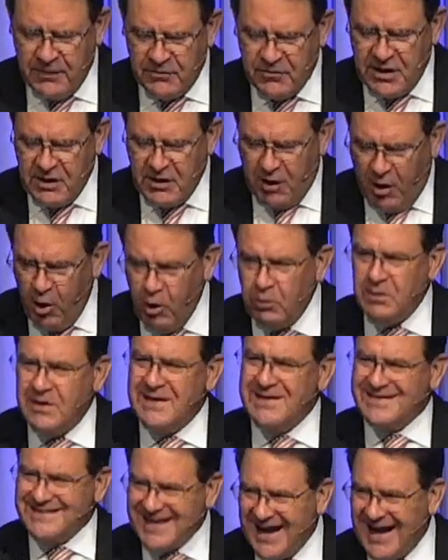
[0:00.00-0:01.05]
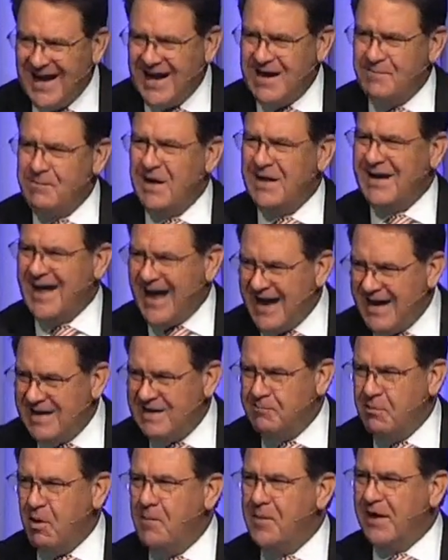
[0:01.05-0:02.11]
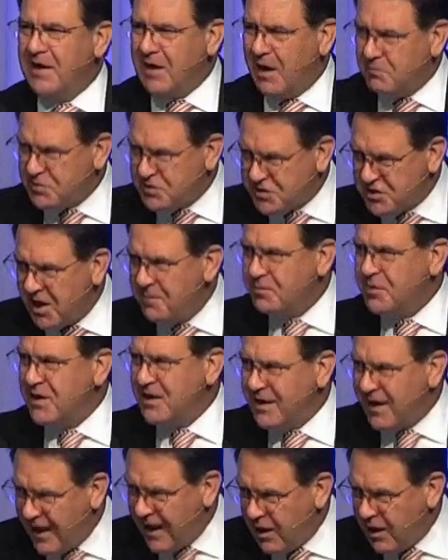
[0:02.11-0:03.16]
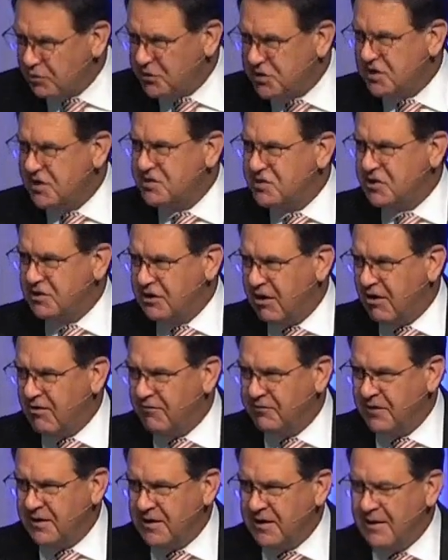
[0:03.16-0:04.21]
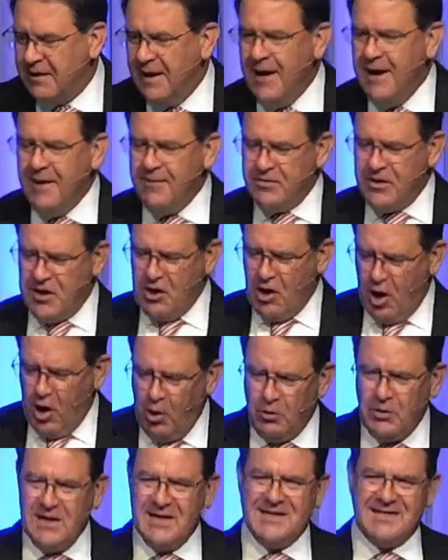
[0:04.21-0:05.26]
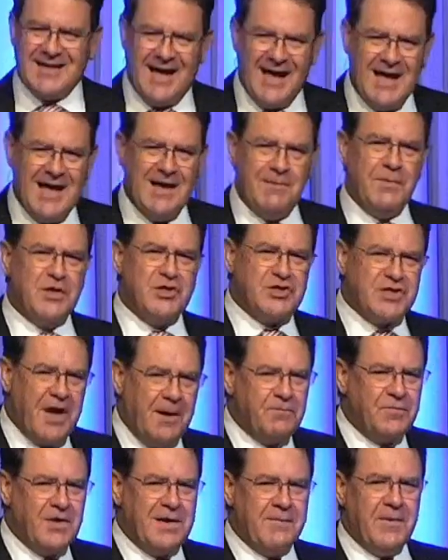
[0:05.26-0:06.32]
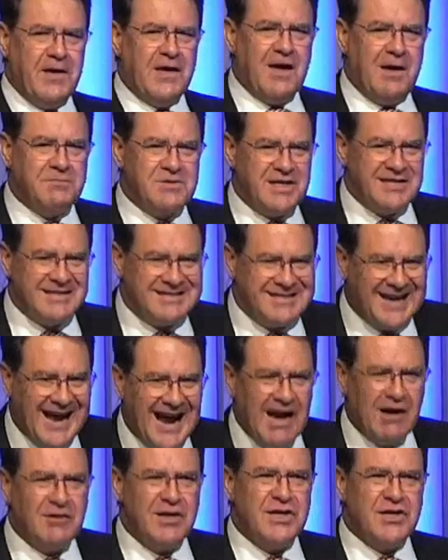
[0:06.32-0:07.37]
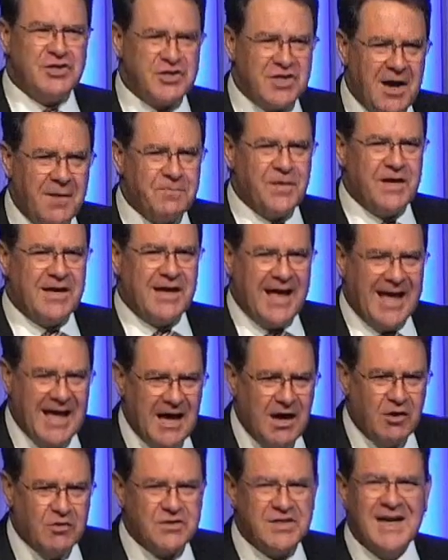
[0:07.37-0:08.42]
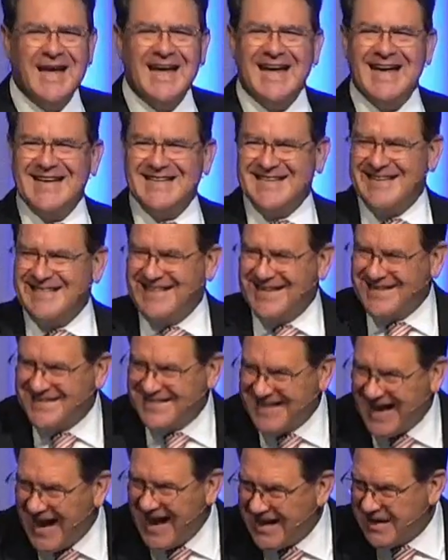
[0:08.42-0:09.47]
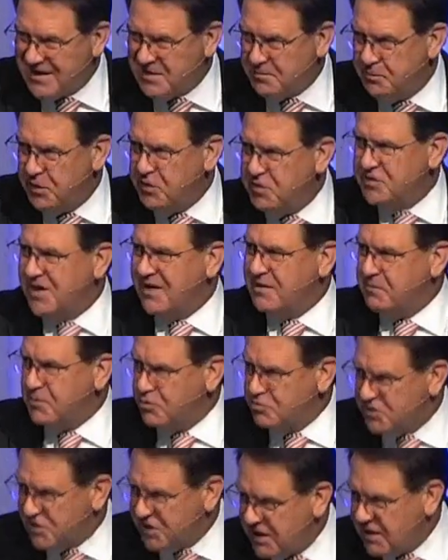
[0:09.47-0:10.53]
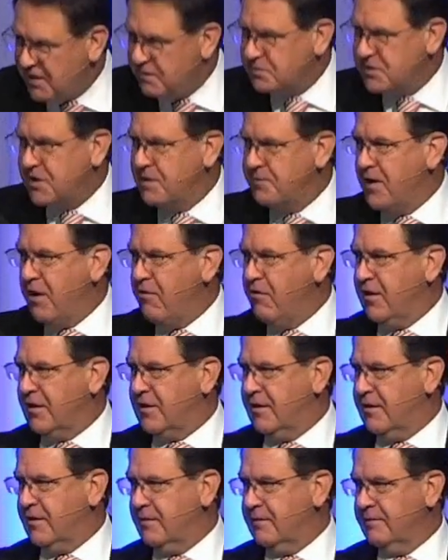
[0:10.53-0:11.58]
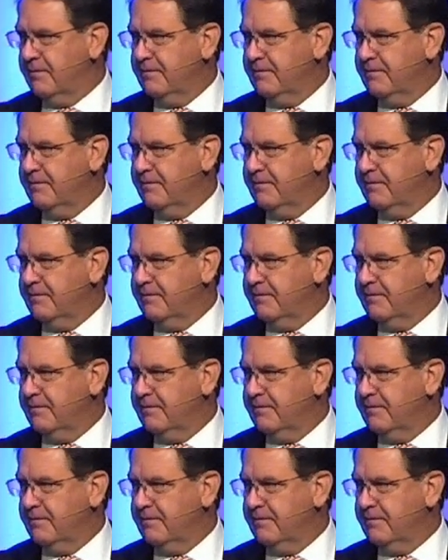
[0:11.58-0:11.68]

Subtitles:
The only time an animal becomes something else, listen carefully, the only time something becomes entirely something else is in the science books and the museums in America.